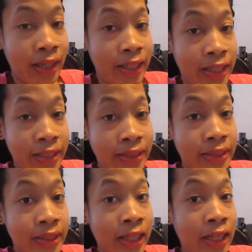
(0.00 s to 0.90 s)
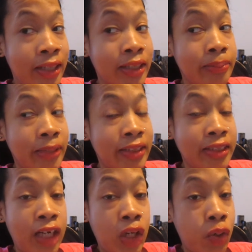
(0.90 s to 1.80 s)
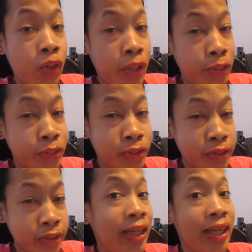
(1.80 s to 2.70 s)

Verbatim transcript: Yes, now this may sound gross.